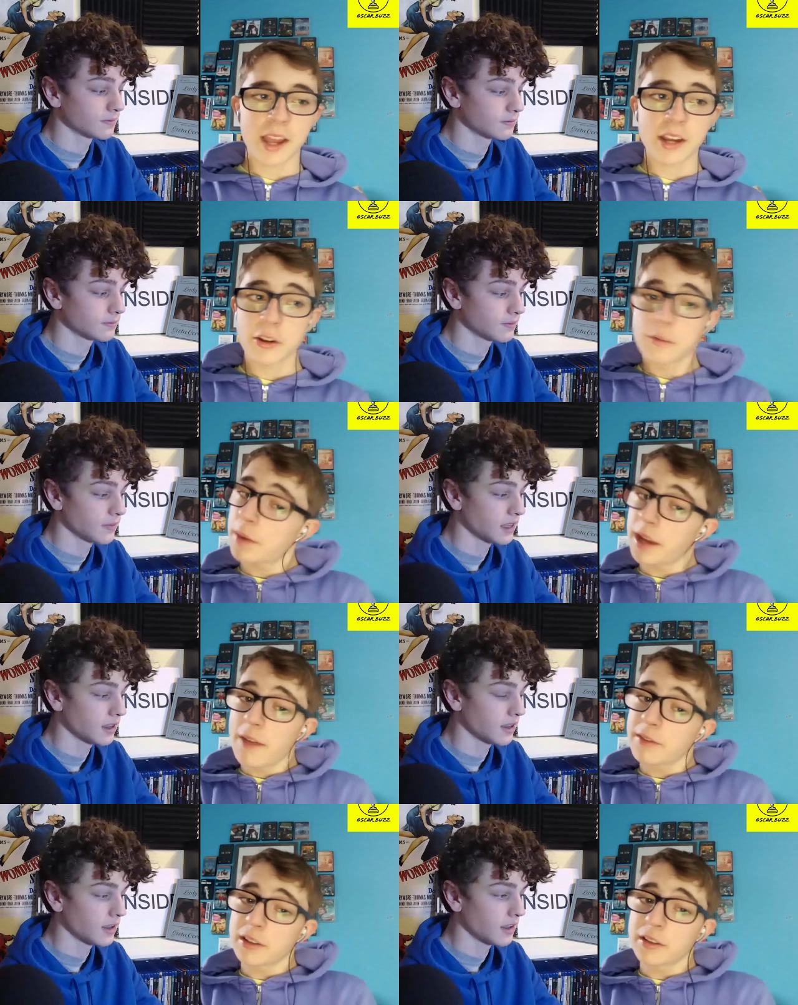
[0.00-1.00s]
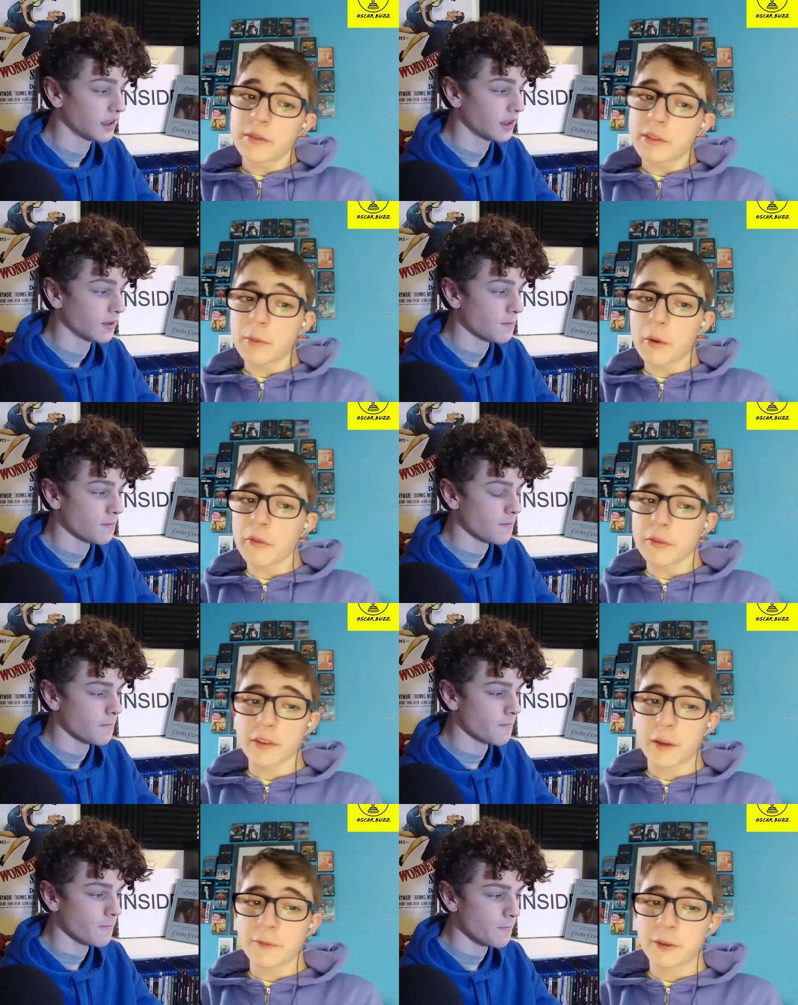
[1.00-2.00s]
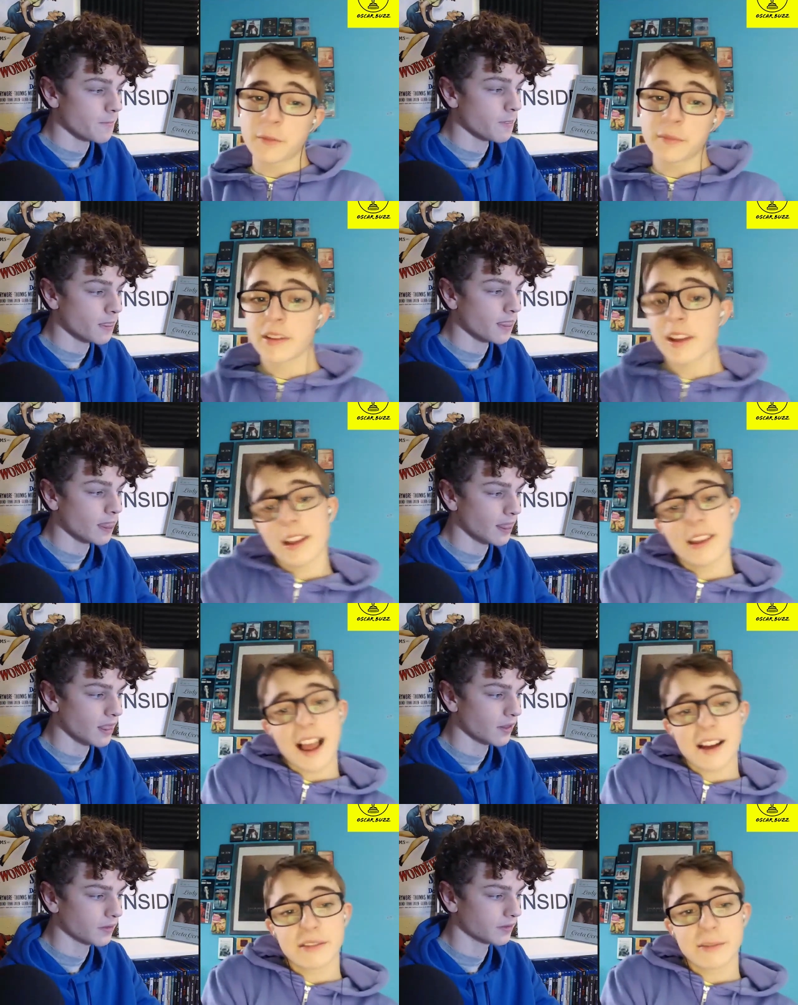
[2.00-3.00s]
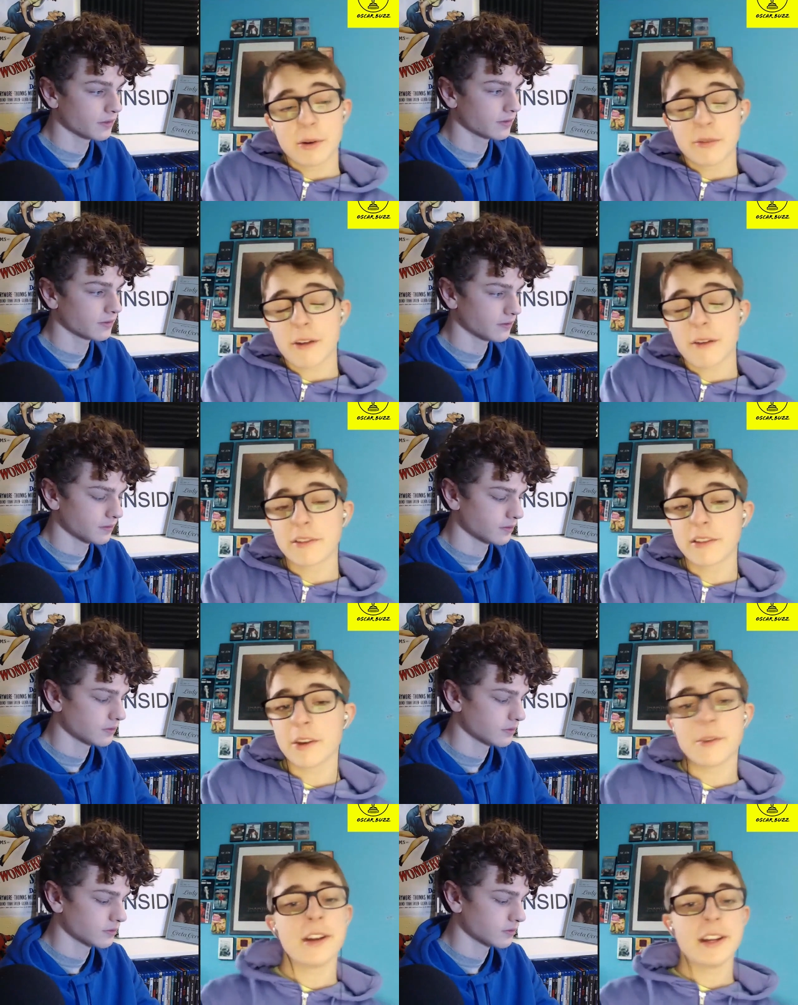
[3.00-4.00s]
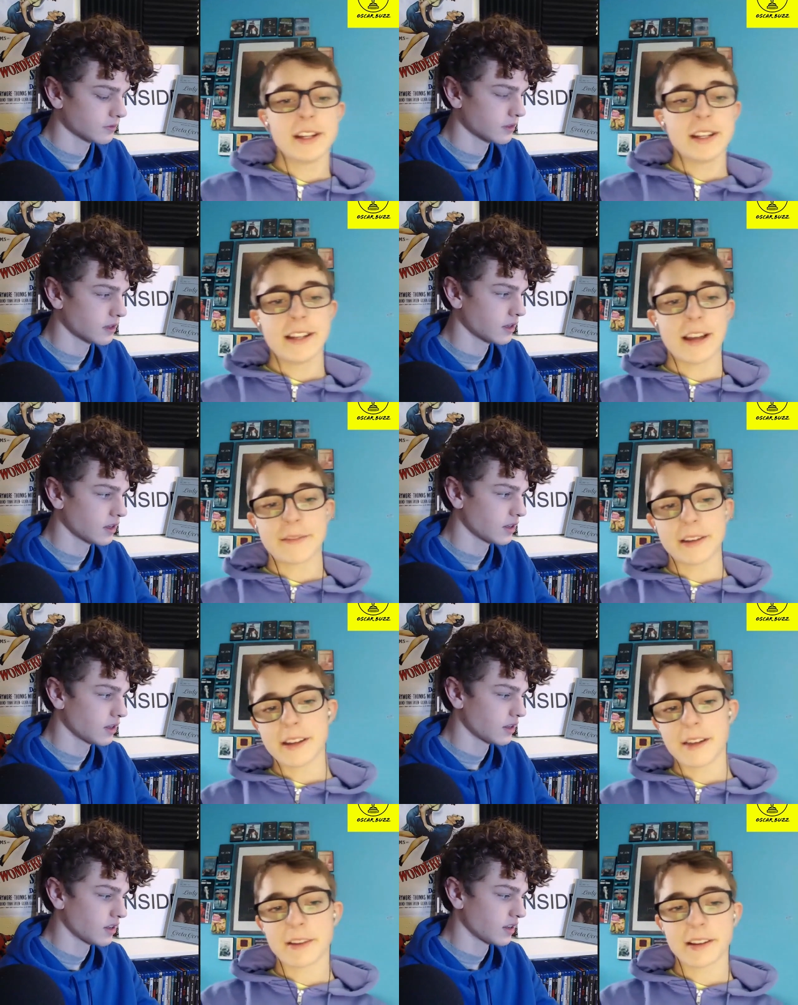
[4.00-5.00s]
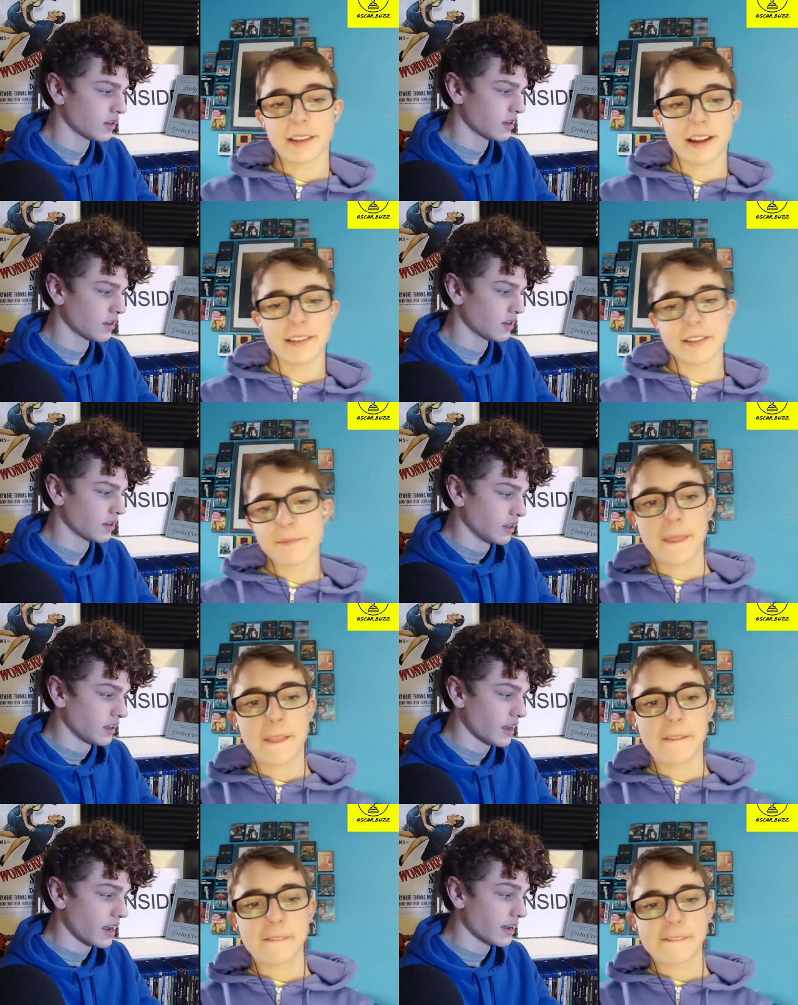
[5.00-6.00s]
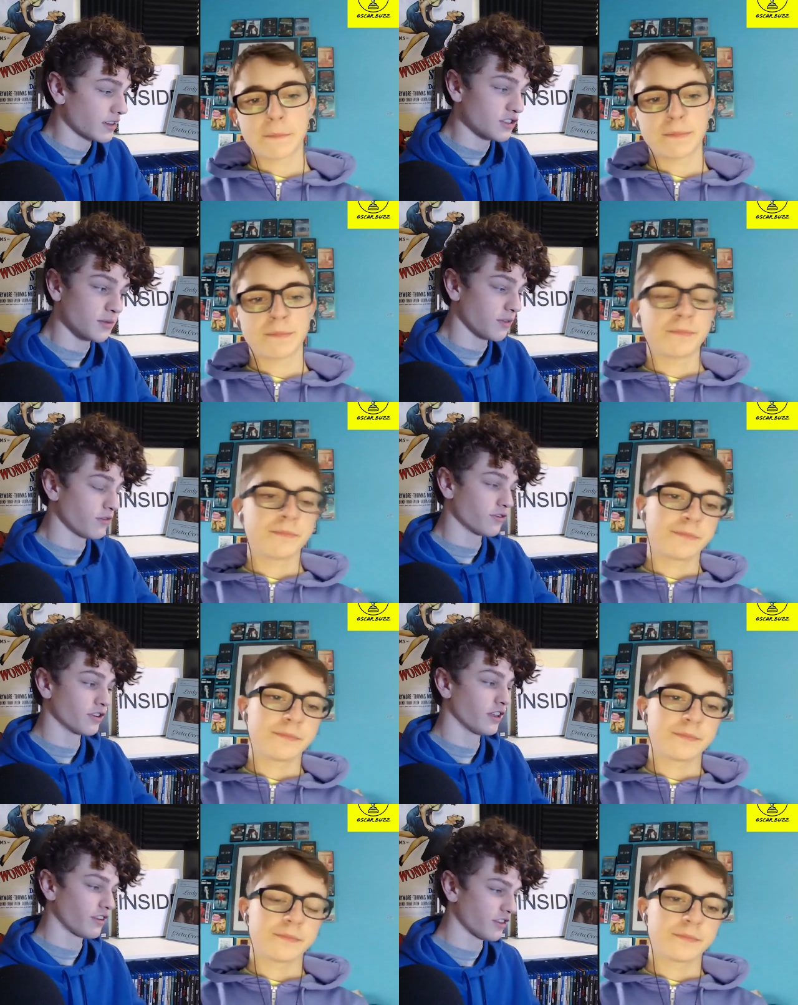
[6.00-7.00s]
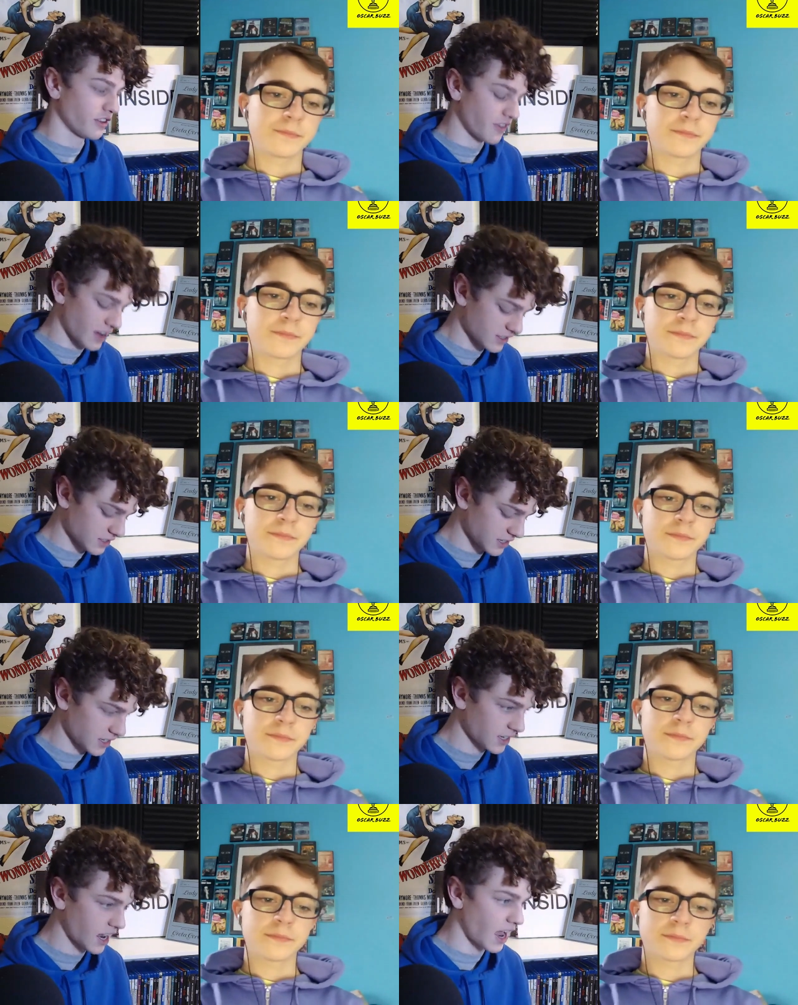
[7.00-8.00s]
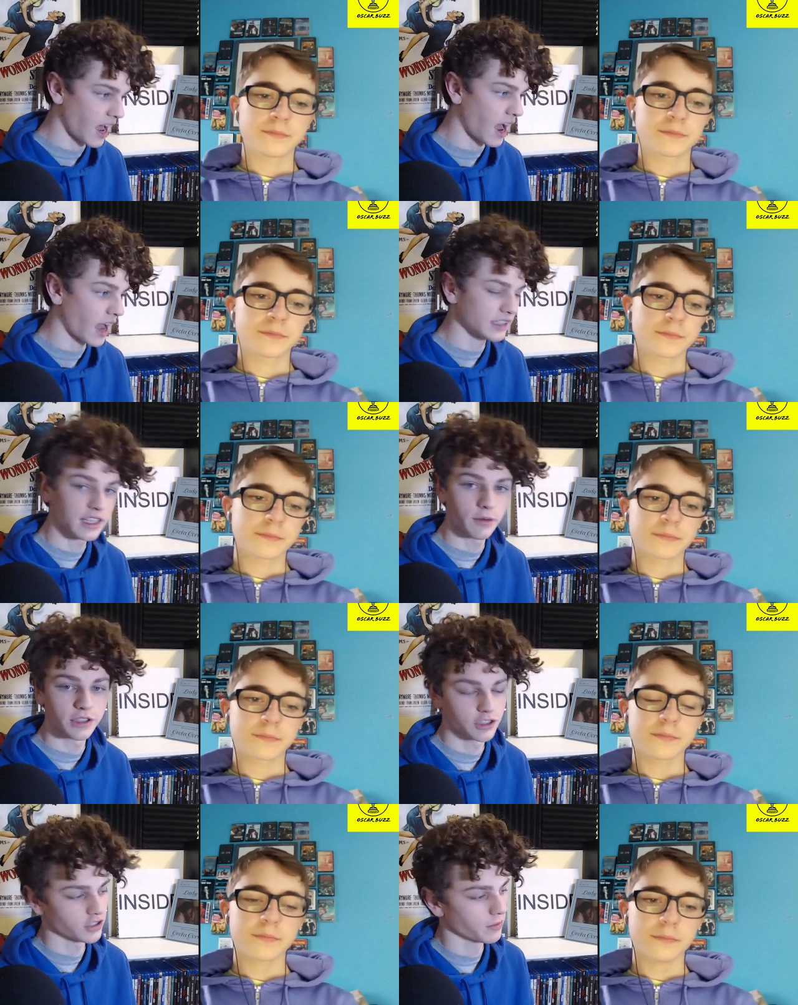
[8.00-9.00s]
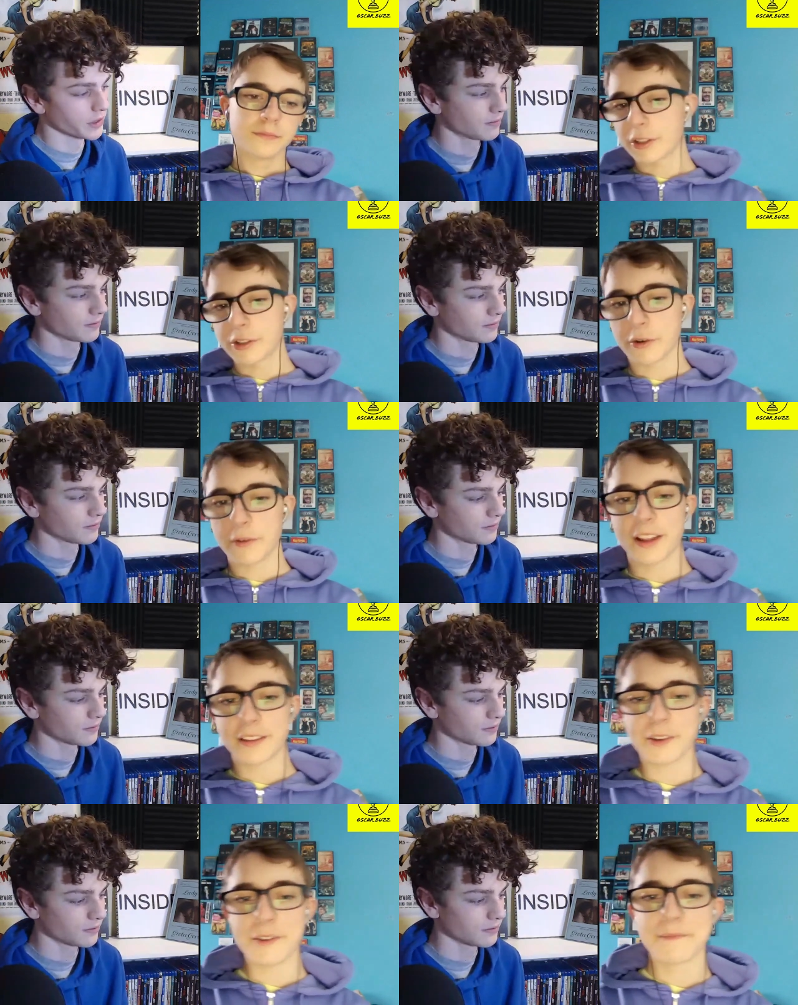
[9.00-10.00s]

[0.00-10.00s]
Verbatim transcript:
Speaker 1: they could be evident of support for some films, lack of support for others. So definitely, definitely exciting.
Speaker 2: Yeah, should be really, really fascinating. I say we just jump in. Sure, let's do